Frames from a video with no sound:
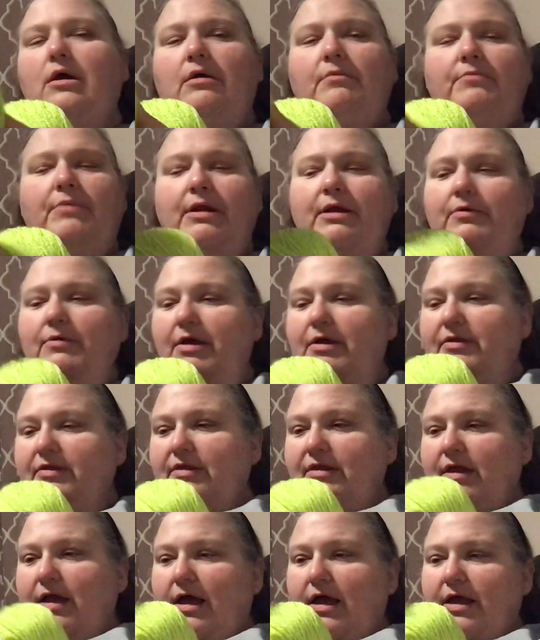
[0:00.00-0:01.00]
But anyway,
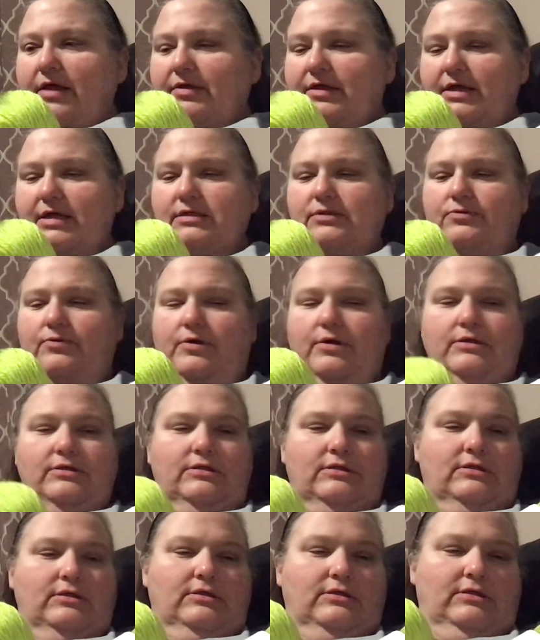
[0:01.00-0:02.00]
these
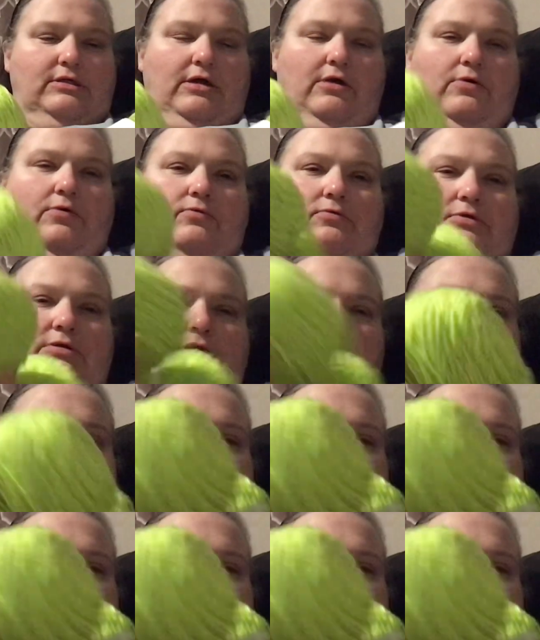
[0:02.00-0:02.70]
ones don't.